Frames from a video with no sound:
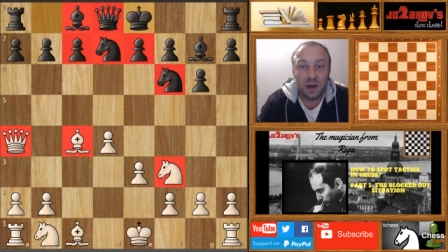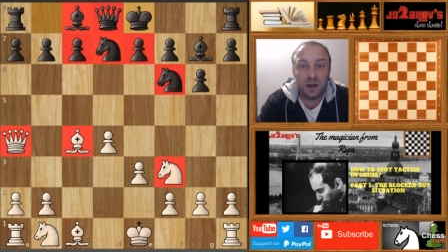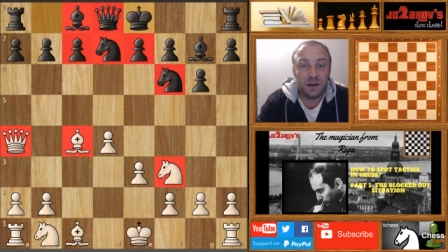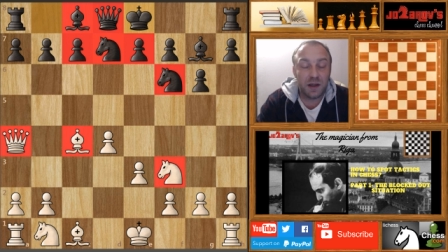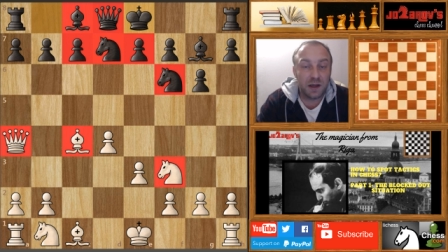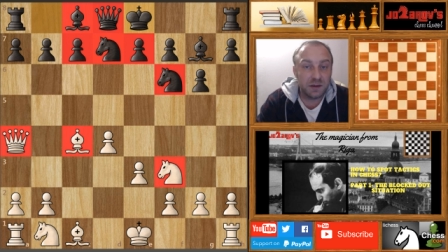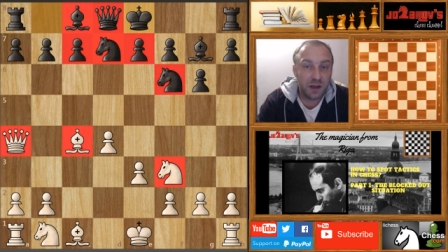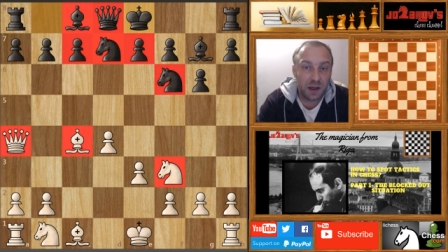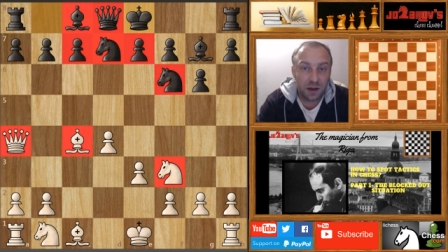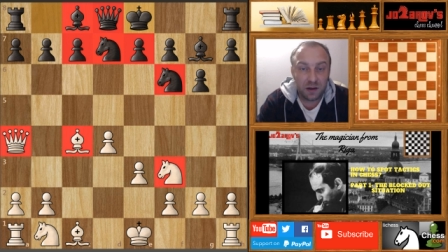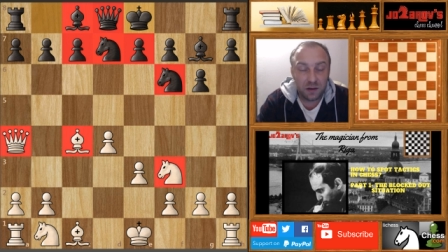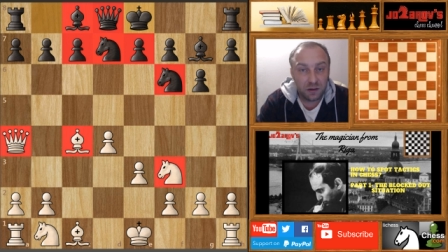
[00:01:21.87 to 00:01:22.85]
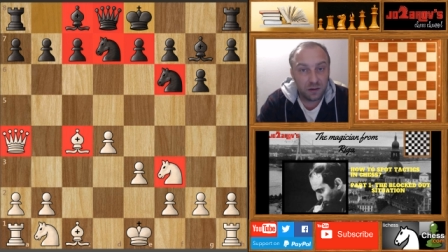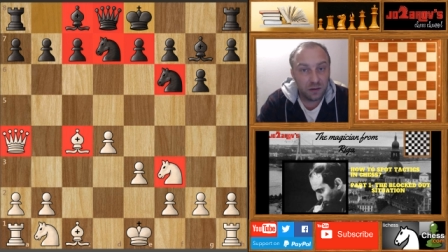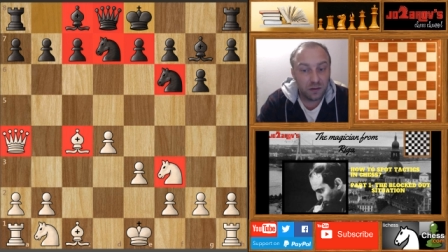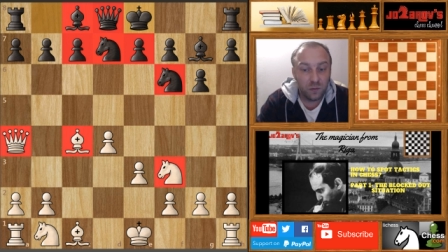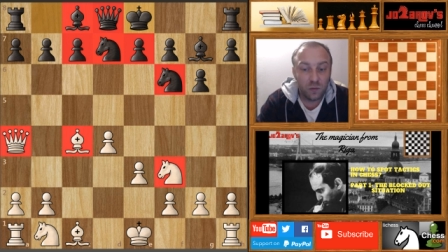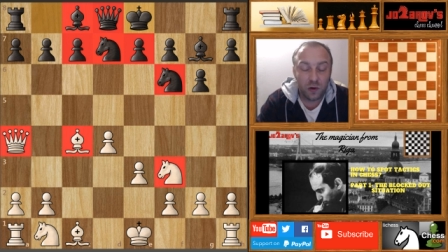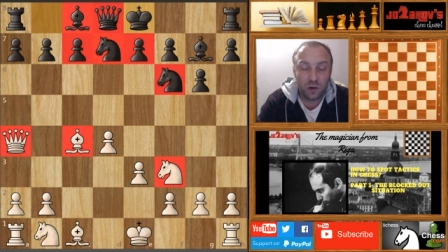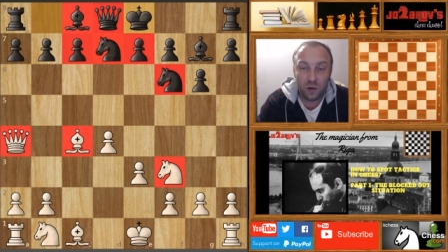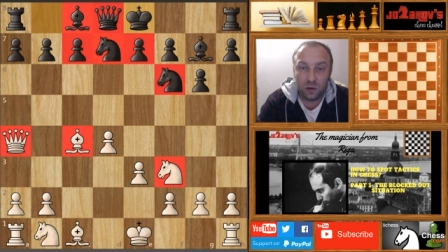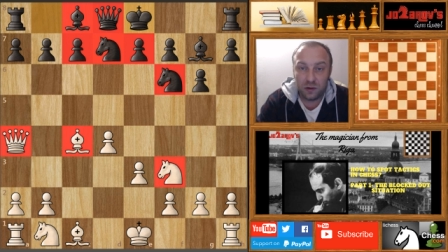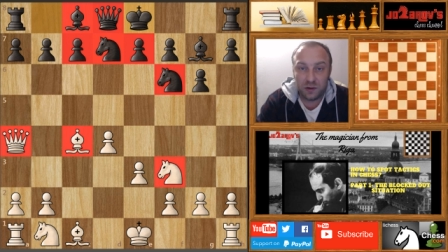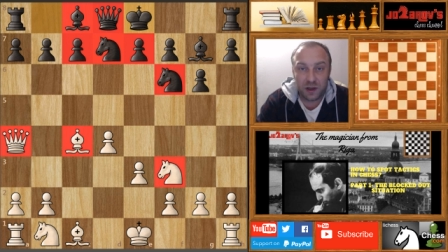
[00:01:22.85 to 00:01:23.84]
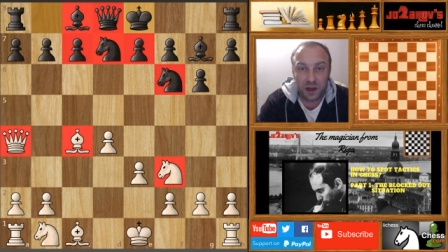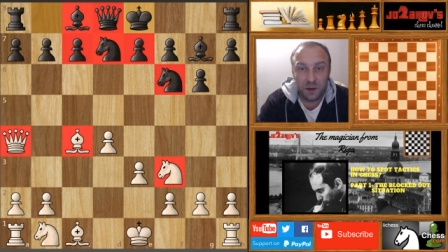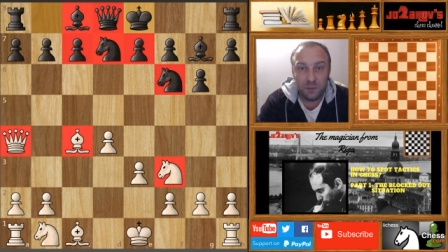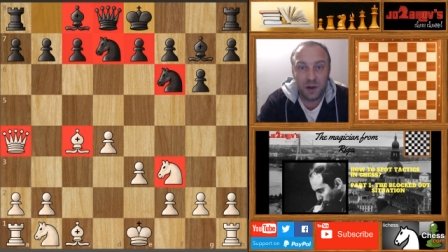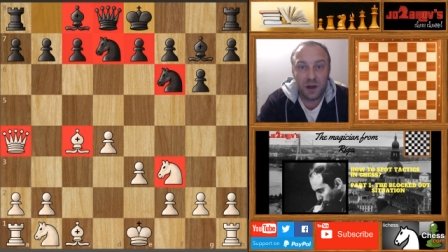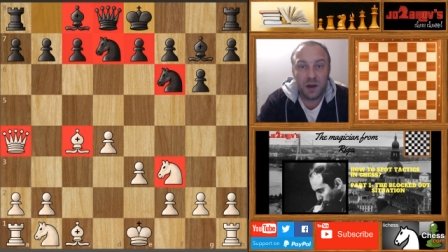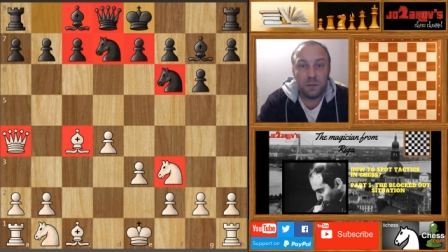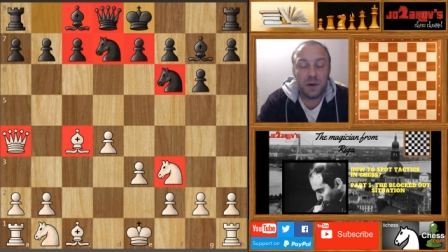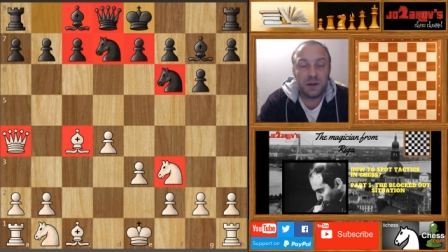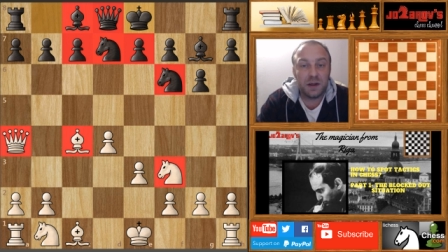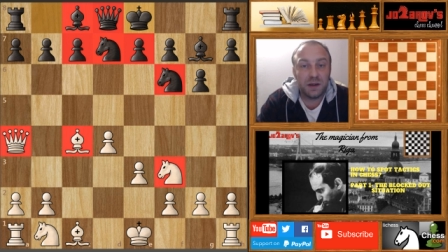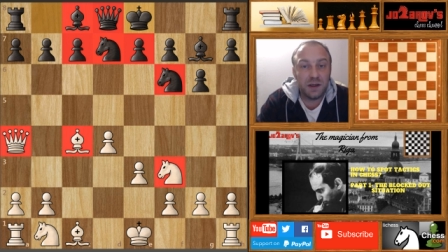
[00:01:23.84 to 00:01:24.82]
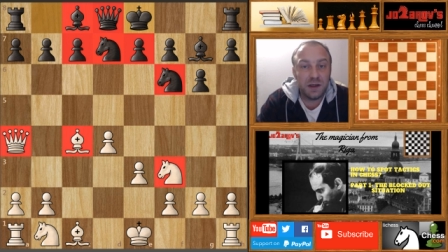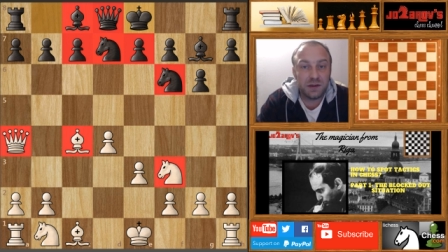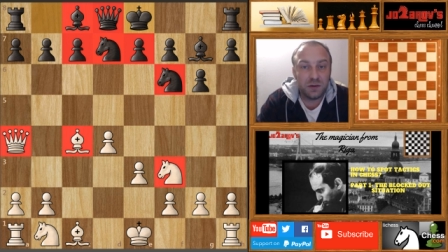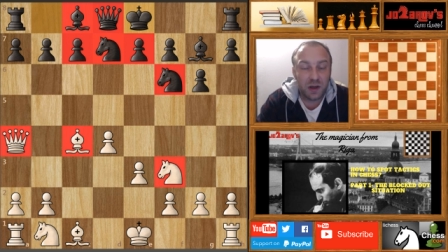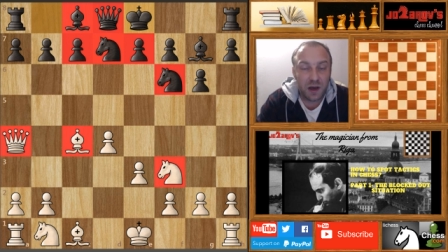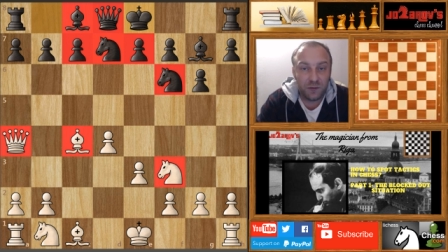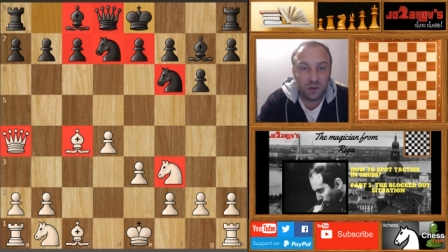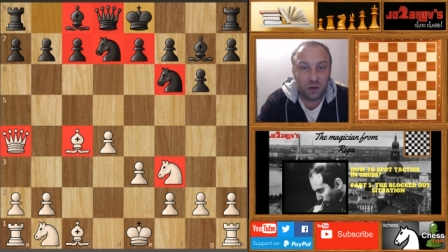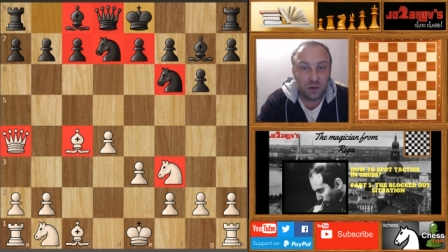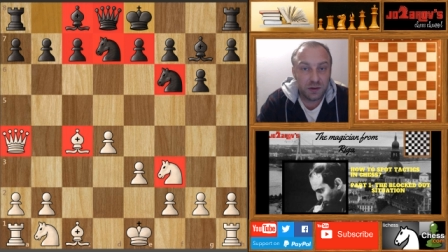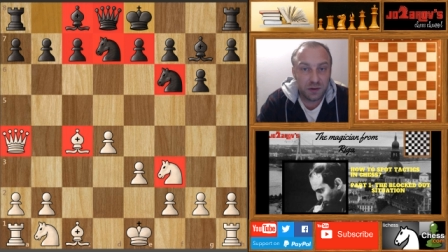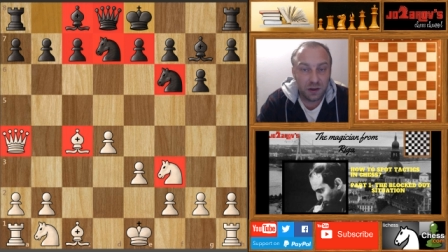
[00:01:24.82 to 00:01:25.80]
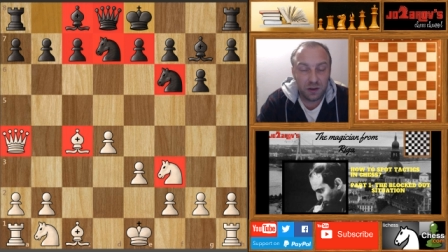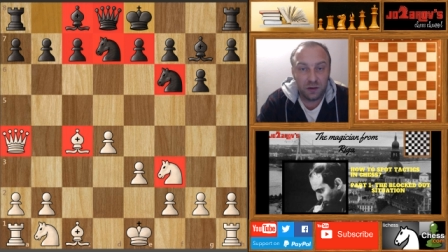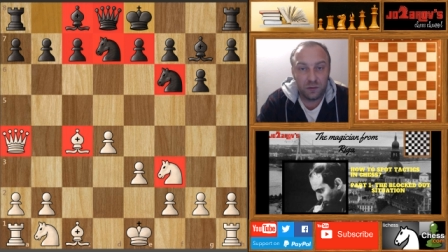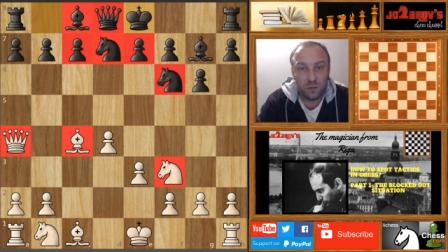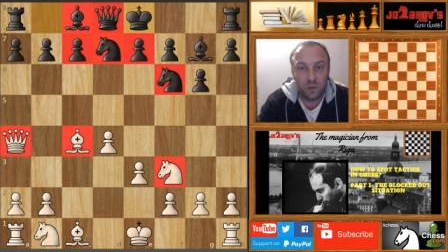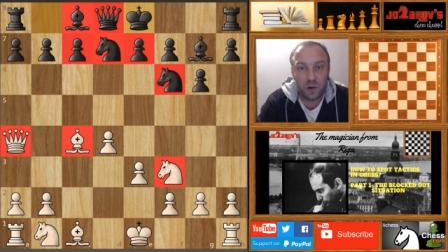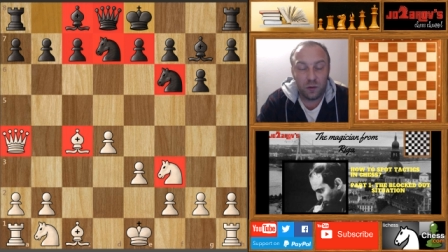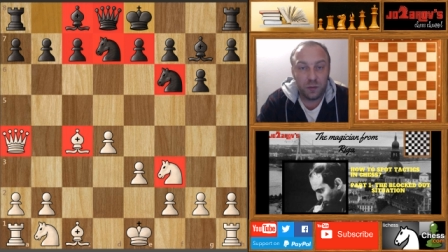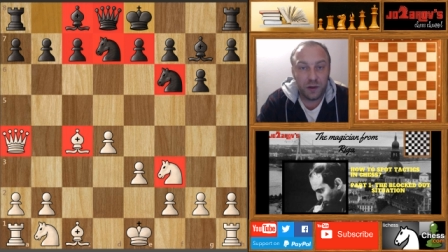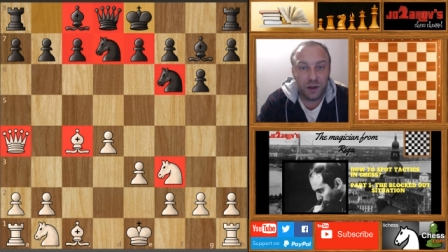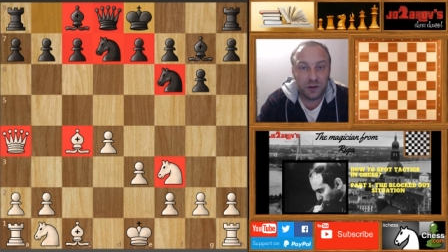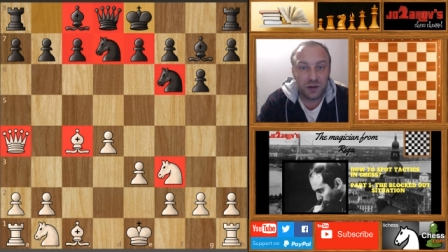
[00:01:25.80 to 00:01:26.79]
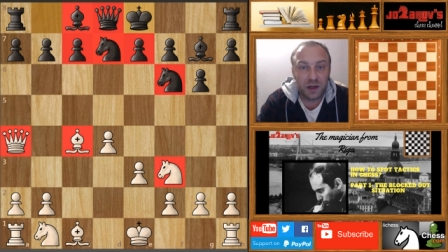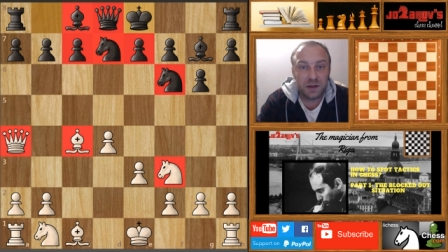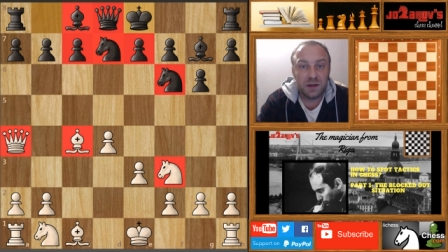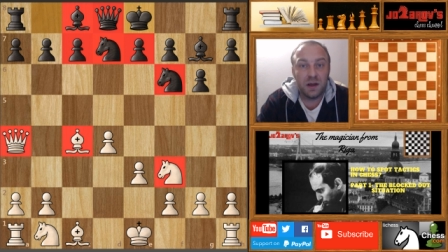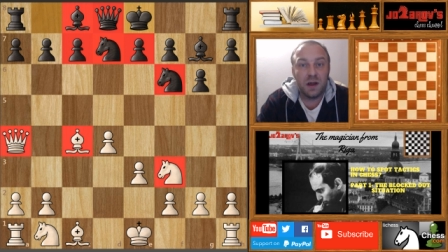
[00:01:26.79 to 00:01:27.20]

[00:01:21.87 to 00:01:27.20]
it doesn't uh, work all the time but at least you have to consider while playing chess